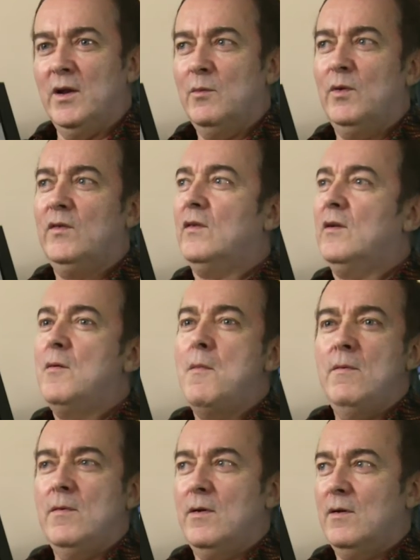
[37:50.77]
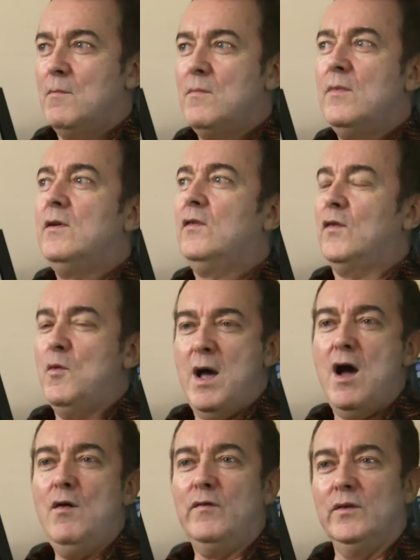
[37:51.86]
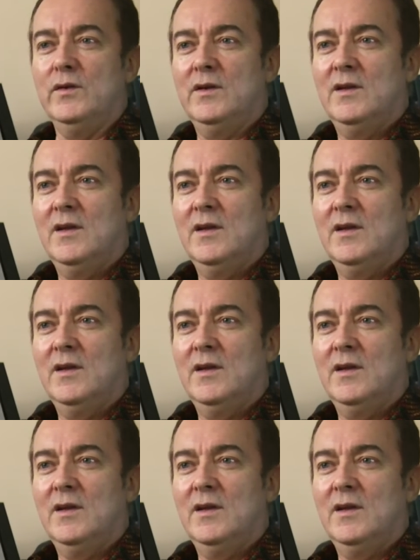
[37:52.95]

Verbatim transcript: And it was so powerful.